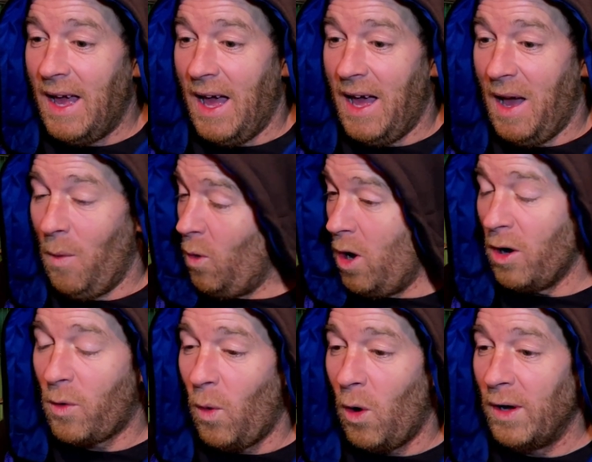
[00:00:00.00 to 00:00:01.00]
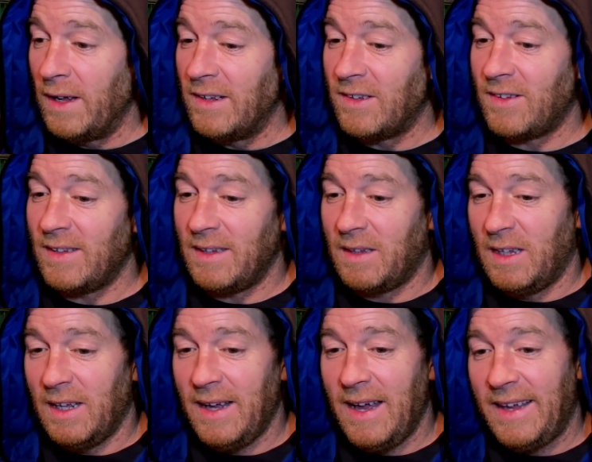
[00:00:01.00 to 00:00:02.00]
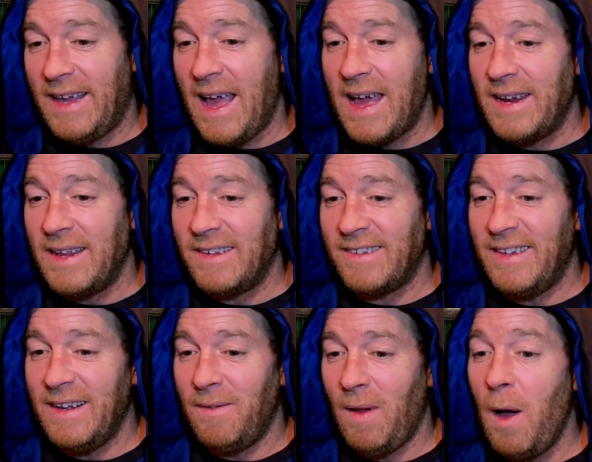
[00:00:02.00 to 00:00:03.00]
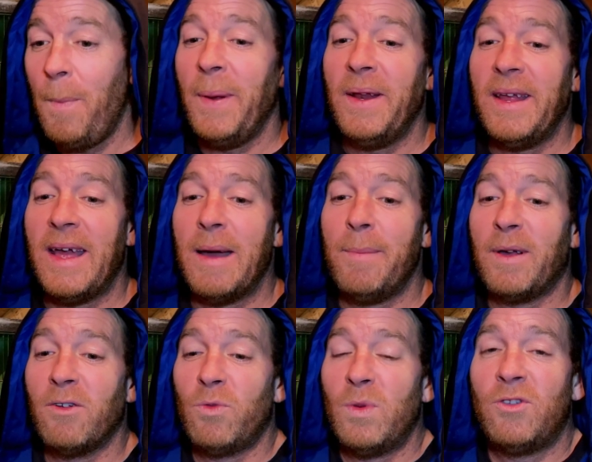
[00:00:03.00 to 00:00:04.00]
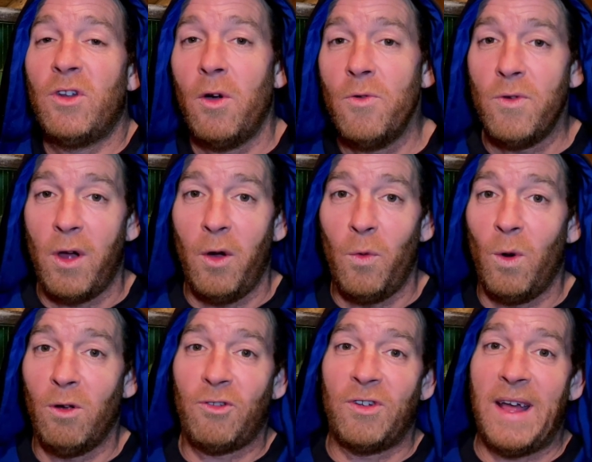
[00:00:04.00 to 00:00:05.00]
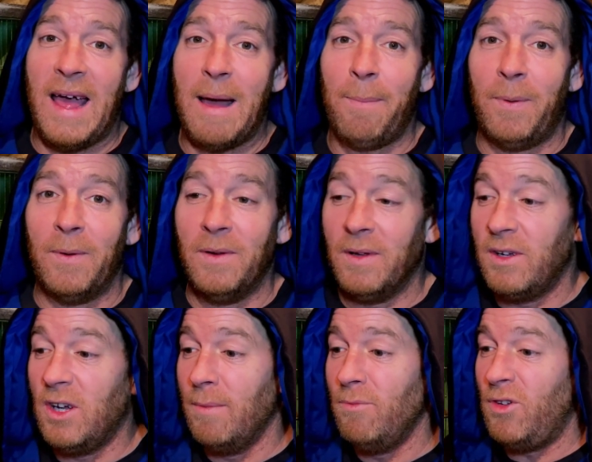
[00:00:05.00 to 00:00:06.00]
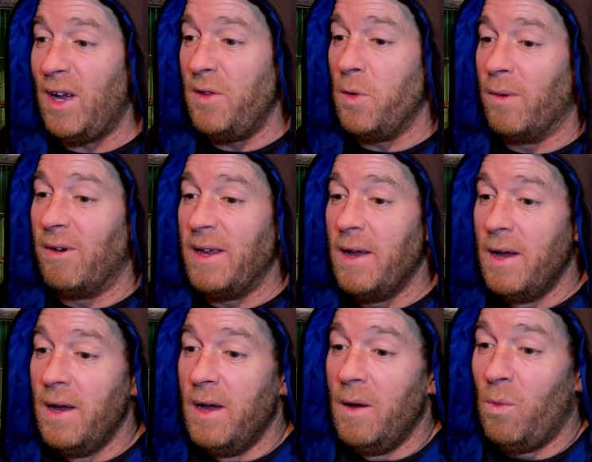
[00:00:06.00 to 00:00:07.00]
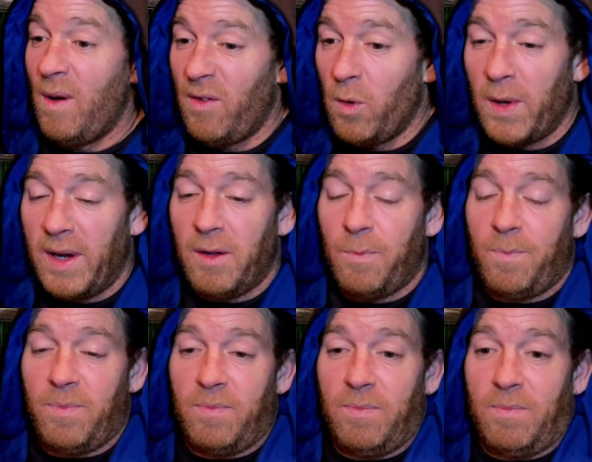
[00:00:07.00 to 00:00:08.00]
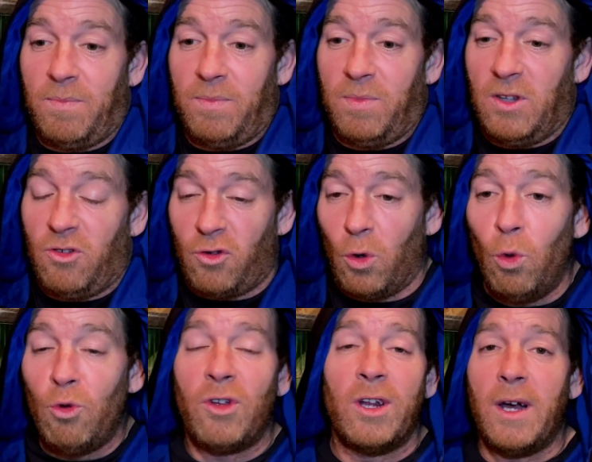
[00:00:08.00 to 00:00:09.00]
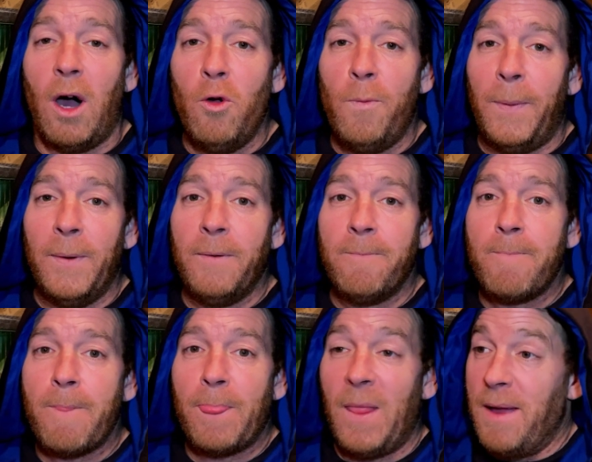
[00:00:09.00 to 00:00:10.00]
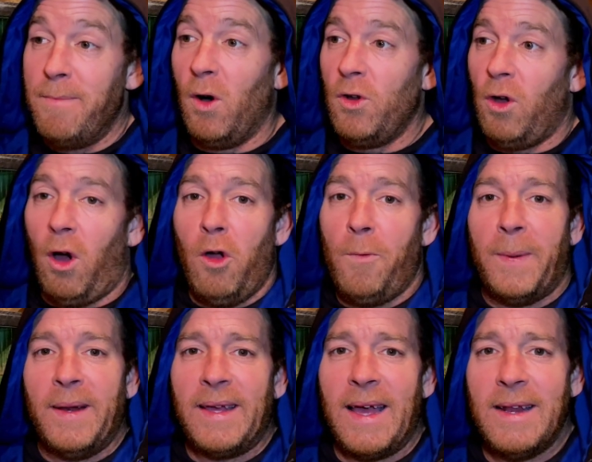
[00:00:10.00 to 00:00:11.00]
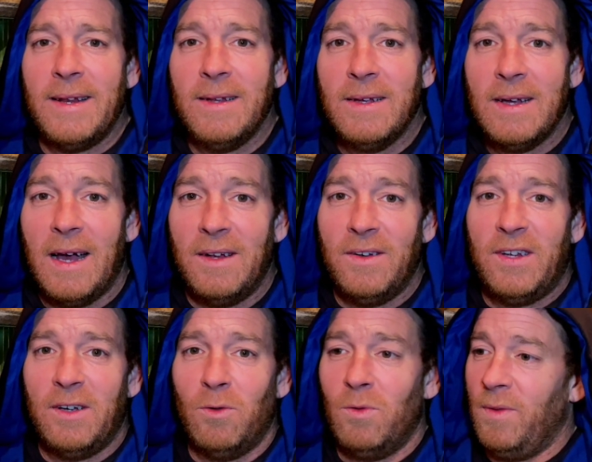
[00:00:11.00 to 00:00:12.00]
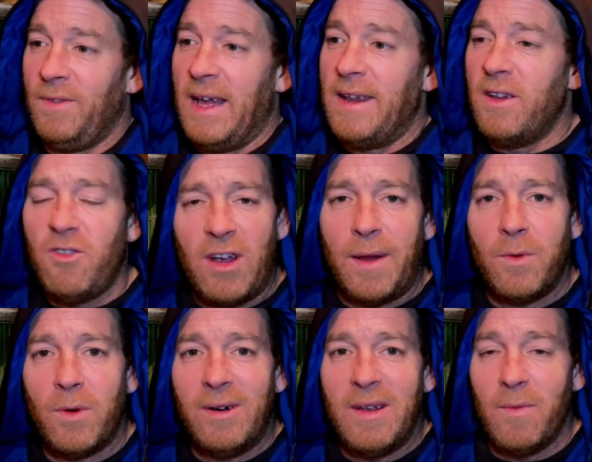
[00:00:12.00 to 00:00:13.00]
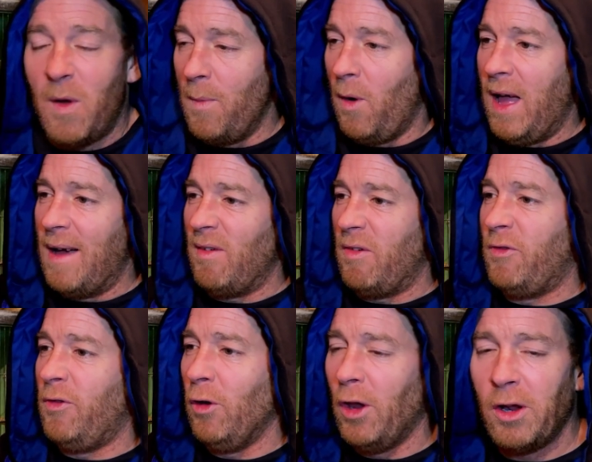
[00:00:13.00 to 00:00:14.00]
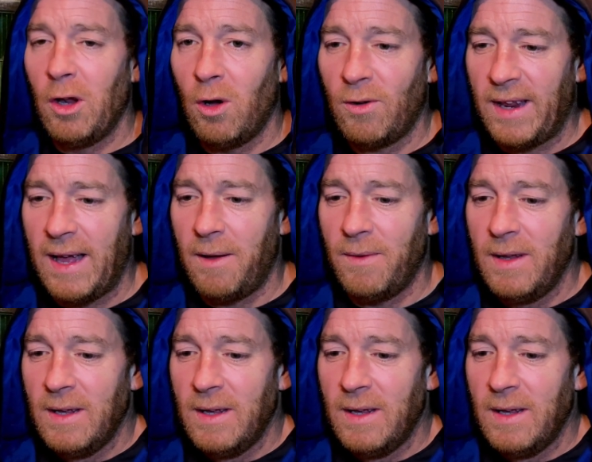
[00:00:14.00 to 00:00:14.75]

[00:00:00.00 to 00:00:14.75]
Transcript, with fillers: uh, work wise that again is still up in the air because don't know what's going to happen come January whether we're going to the schools are going to open they might not open again until the end of January we might have a full on lockdown